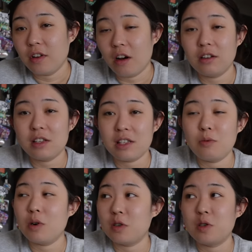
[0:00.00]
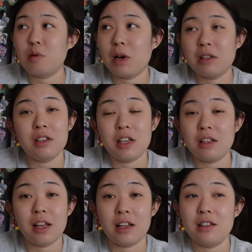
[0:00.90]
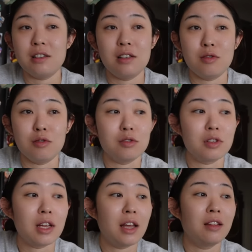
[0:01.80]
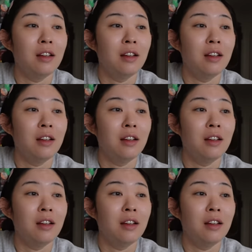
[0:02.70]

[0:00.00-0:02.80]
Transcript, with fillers: Honestly, we are just about to eat like instant noodles again.